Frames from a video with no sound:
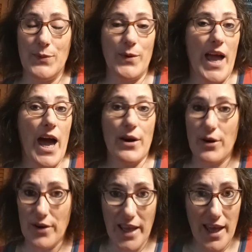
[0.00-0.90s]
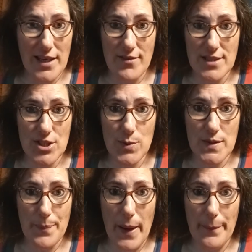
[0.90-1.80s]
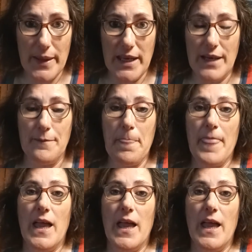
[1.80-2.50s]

We had her again ever since she was a puppy,